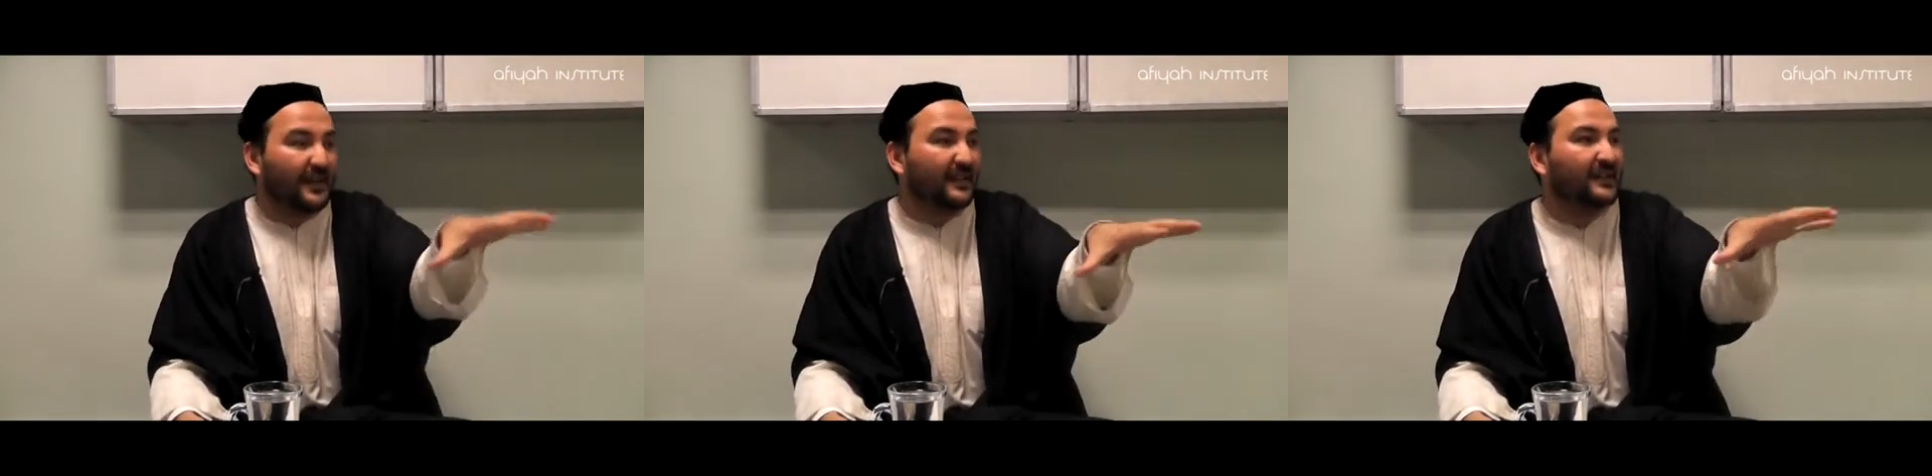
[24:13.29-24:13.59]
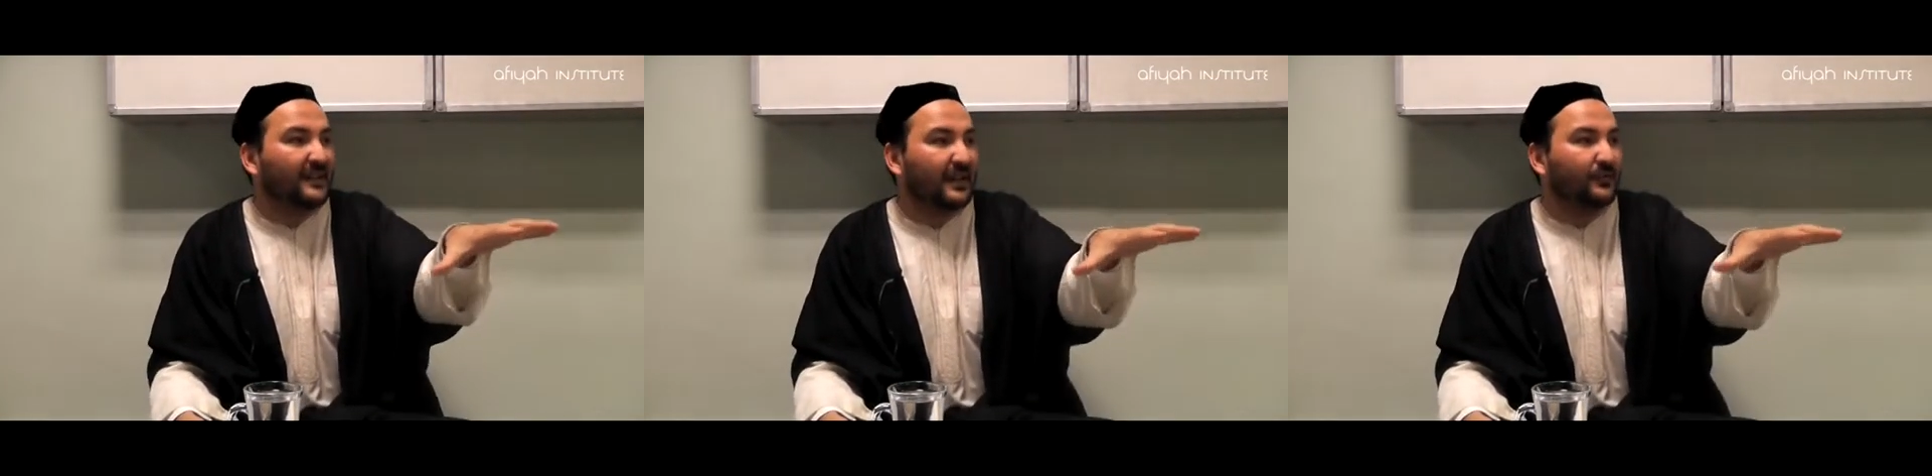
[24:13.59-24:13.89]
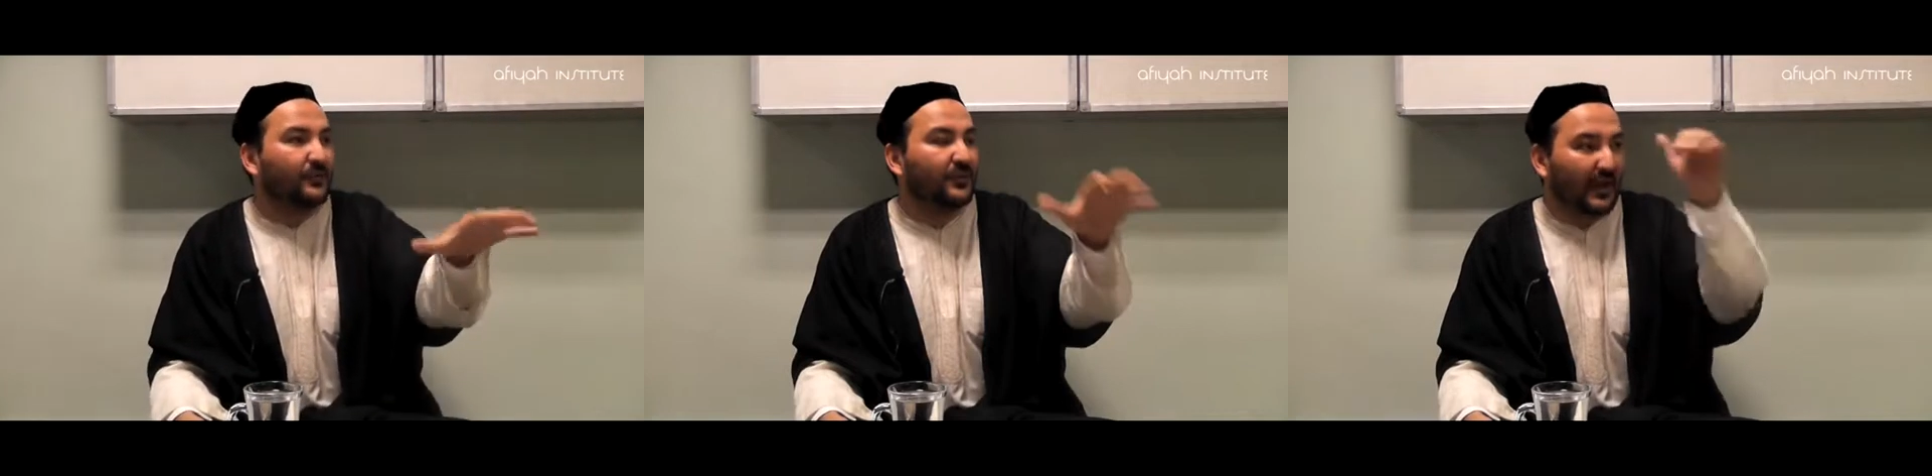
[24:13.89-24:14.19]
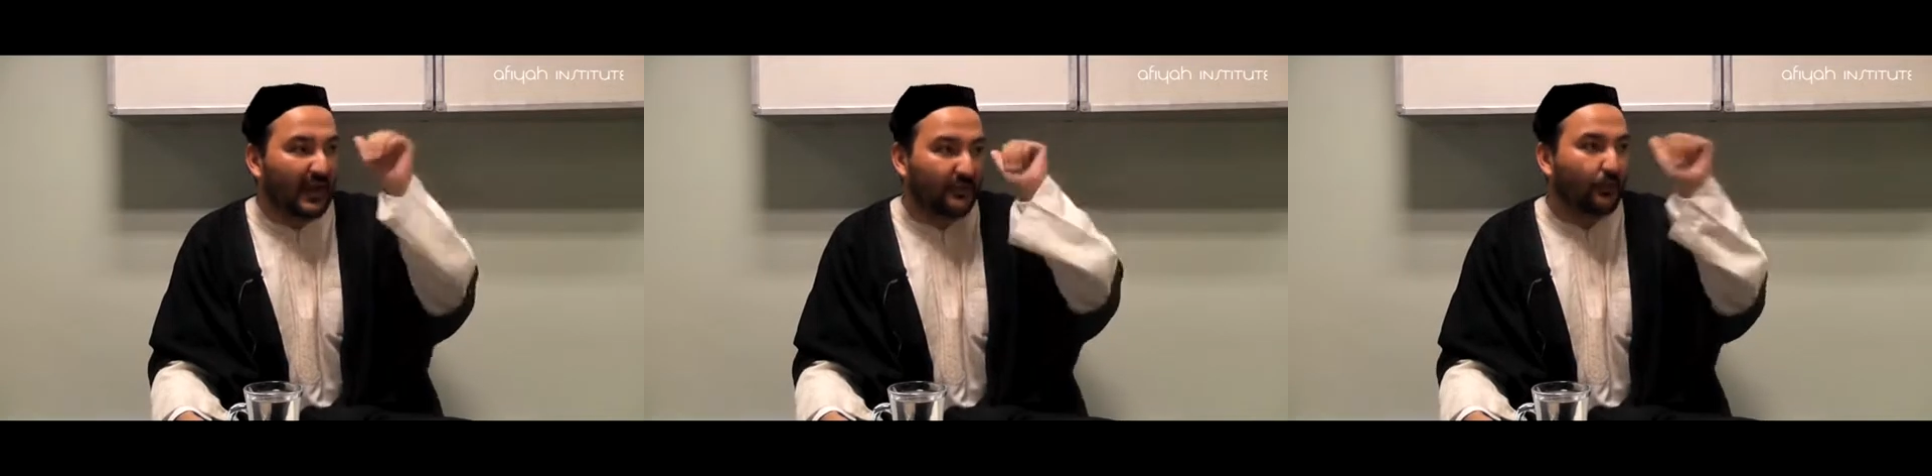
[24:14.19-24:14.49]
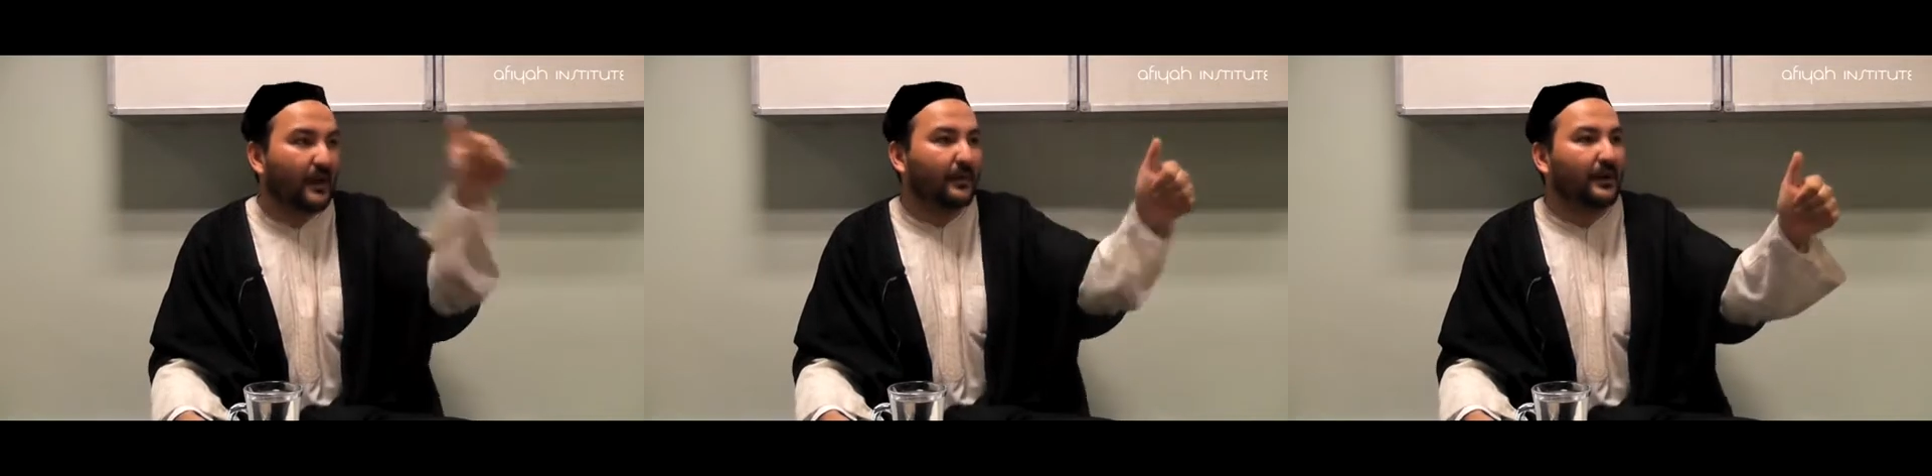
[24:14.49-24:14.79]
that status, I
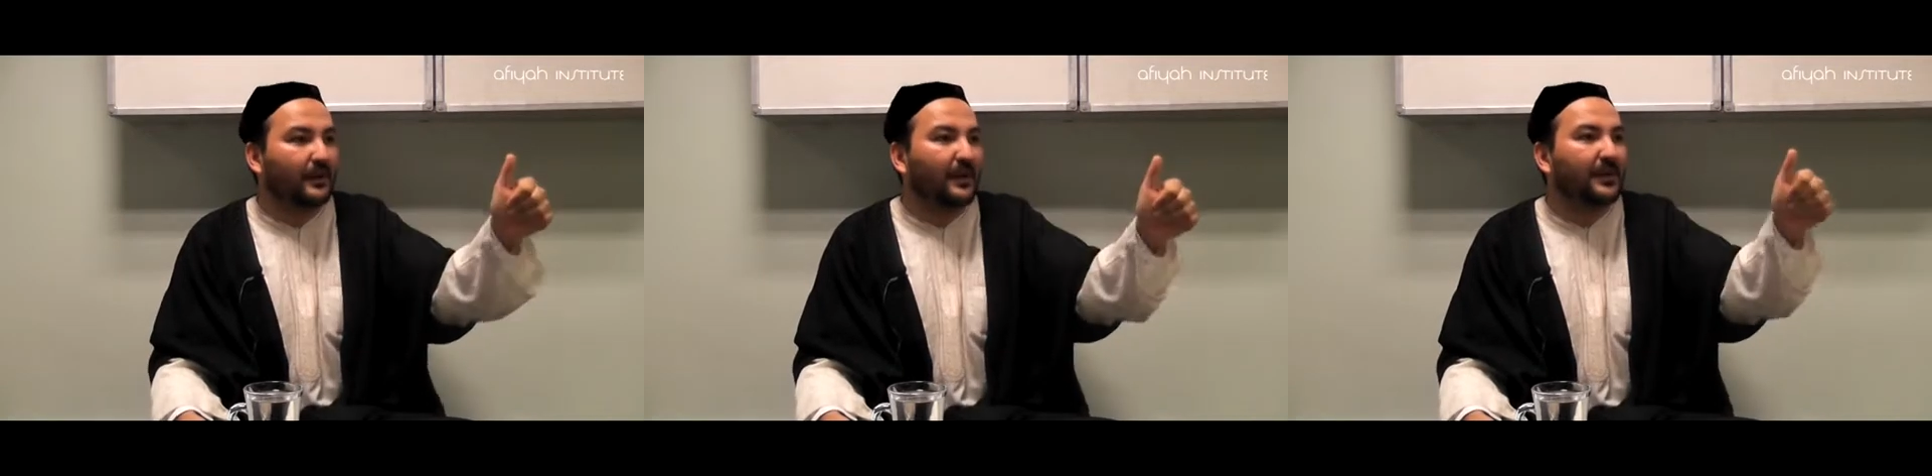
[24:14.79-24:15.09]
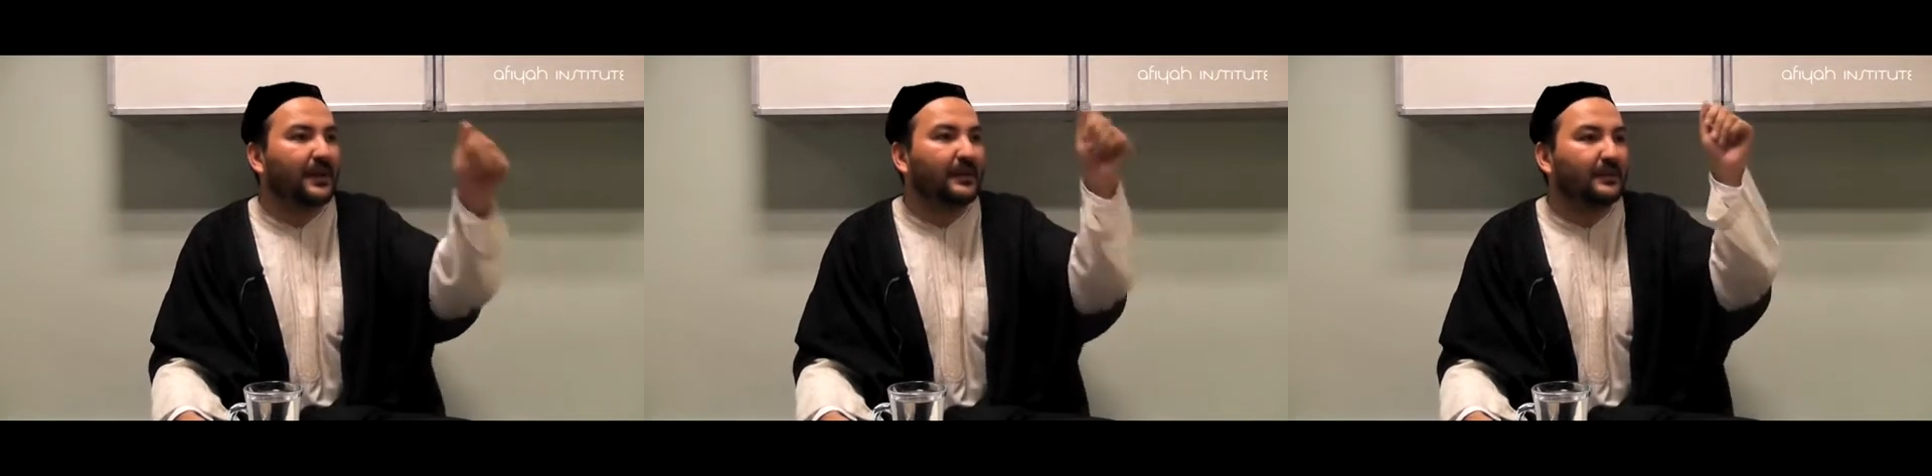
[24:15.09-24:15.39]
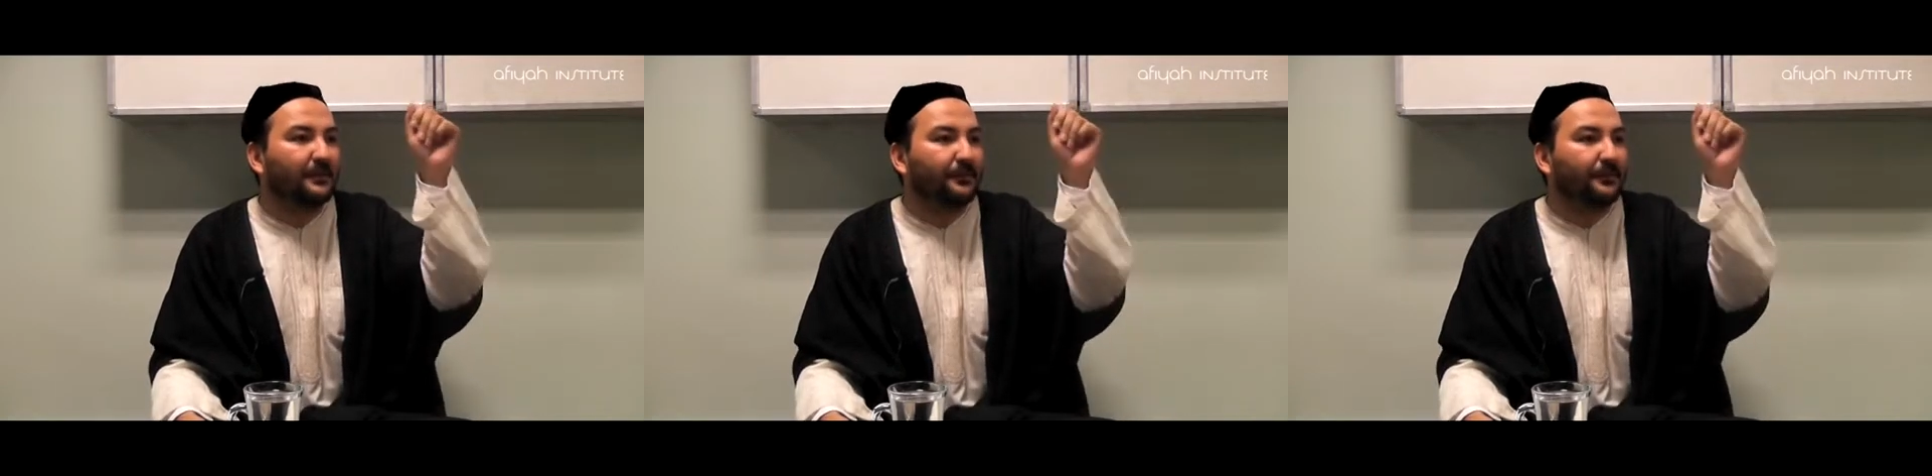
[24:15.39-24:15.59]
swear by God that